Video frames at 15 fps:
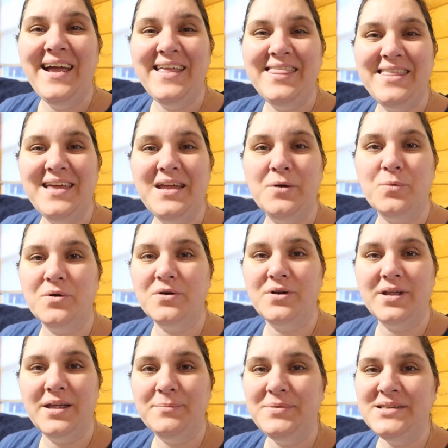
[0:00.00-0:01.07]
And then we're
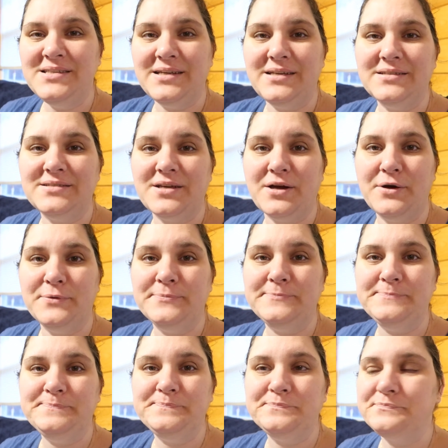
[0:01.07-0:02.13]
gonna get busy, so
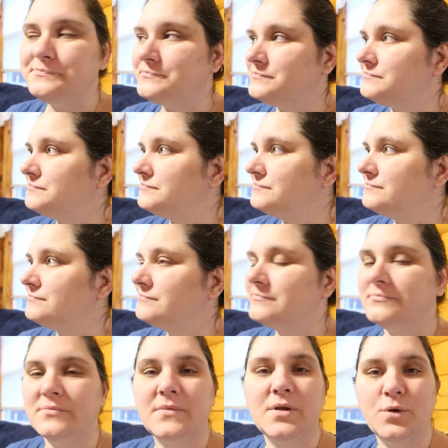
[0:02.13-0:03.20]

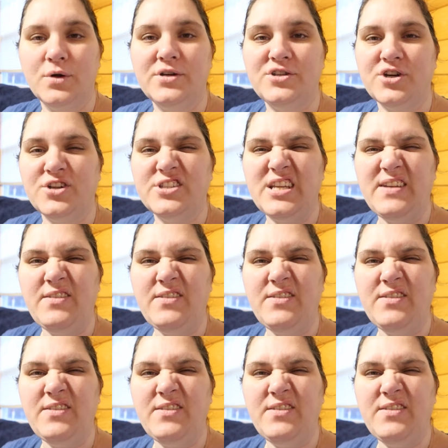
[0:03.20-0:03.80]
I'm gonna turn the